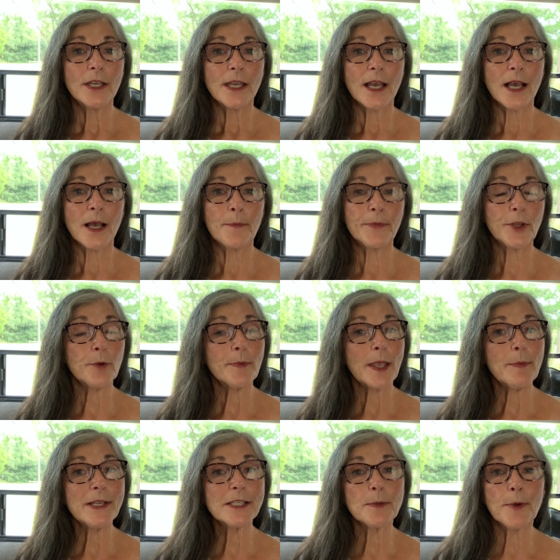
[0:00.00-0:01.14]
Um, there may
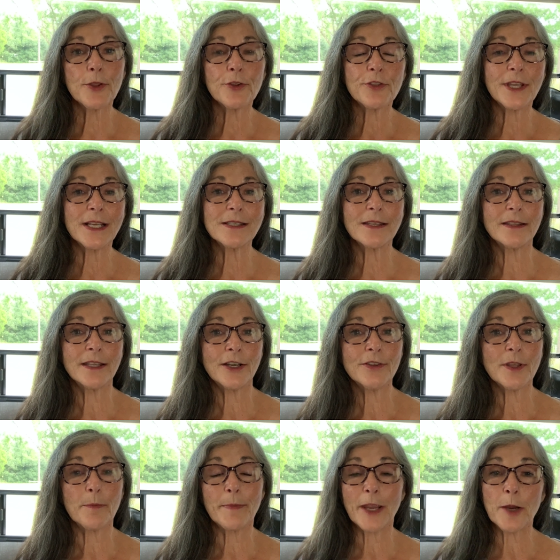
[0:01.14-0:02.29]
be some other things in there
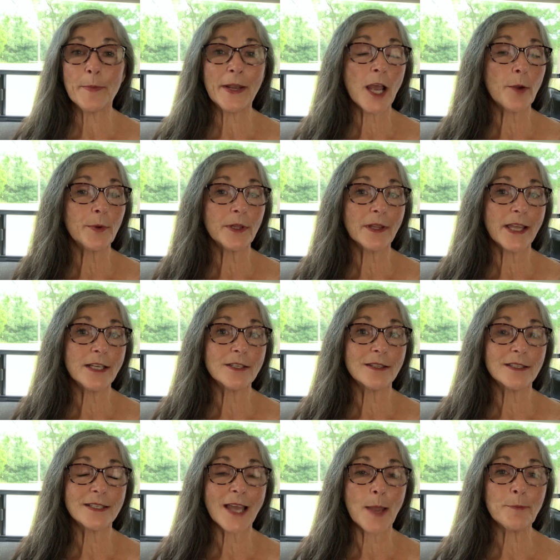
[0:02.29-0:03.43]
that may or may not relate to the
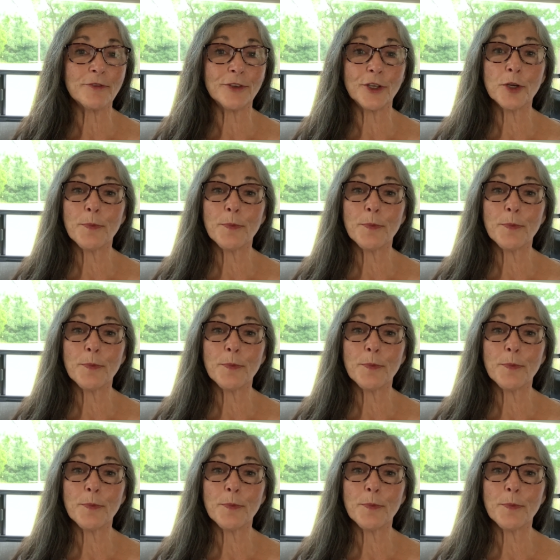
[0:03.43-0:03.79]
time of year,